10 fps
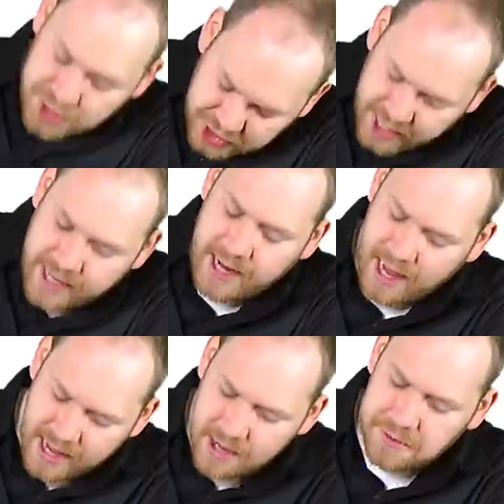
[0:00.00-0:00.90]
Gee,
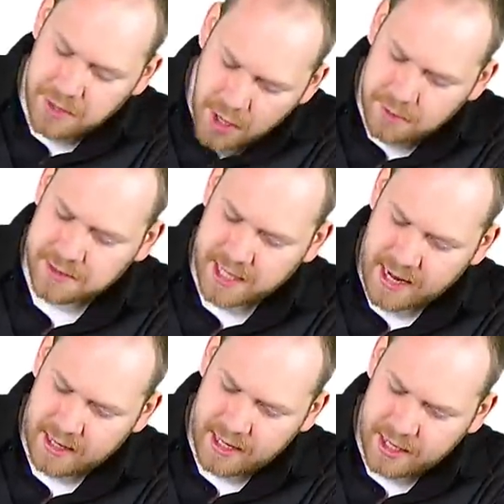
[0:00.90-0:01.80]
I don't know,
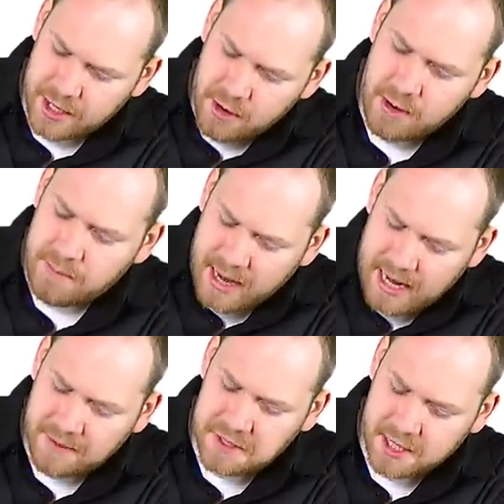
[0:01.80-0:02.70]
Danny. You know, it might
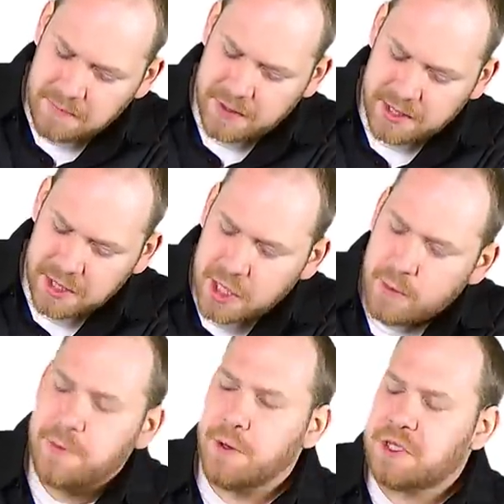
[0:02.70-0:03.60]
have something to do
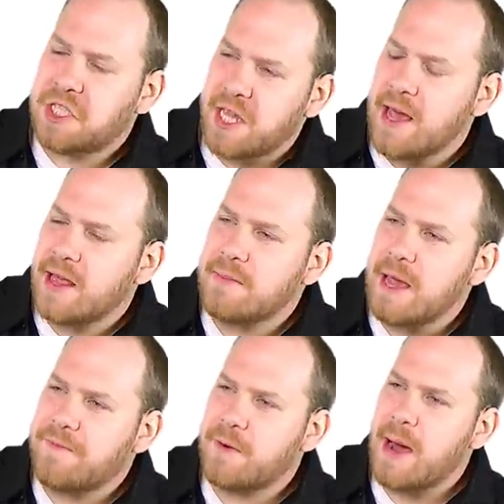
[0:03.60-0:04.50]
with you stealing
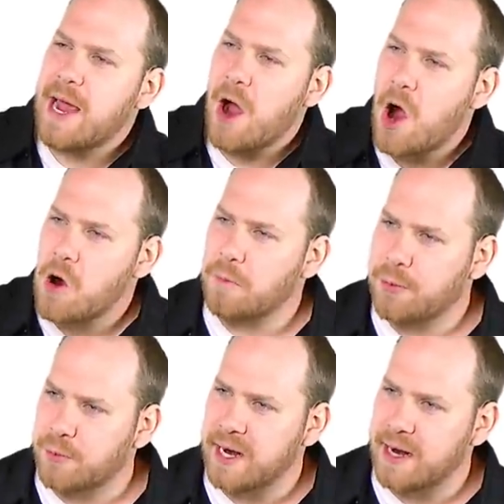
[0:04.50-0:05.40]
me from my
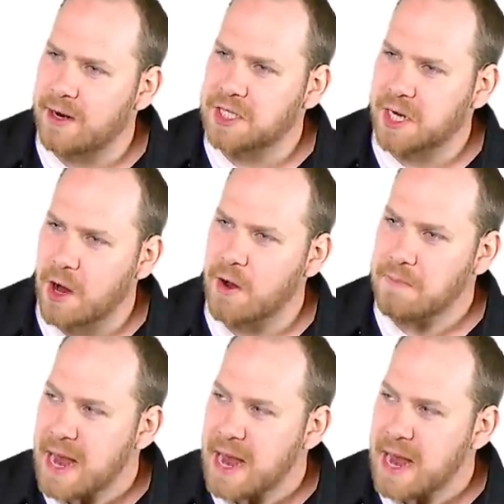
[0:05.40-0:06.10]
home three years ago and